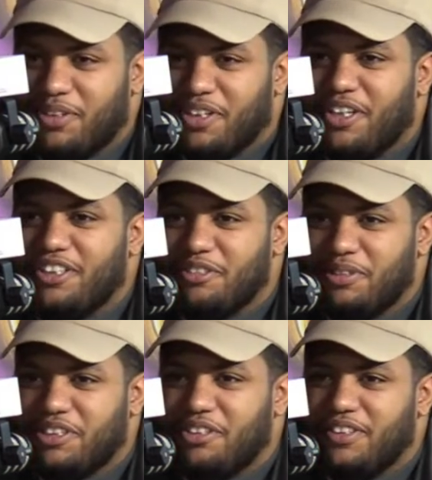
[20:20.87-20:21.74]
with our
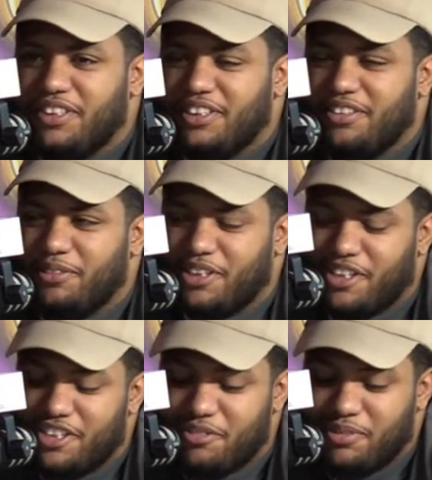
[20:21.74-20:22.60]

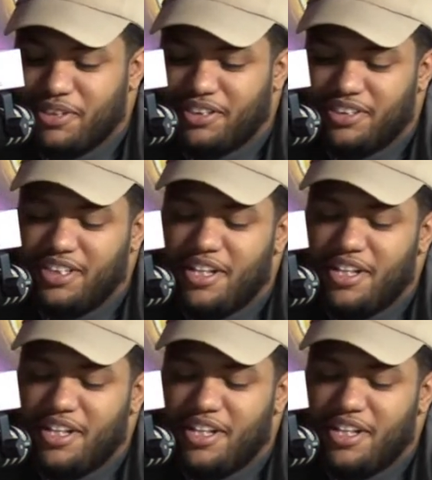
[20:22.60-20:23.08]
customers,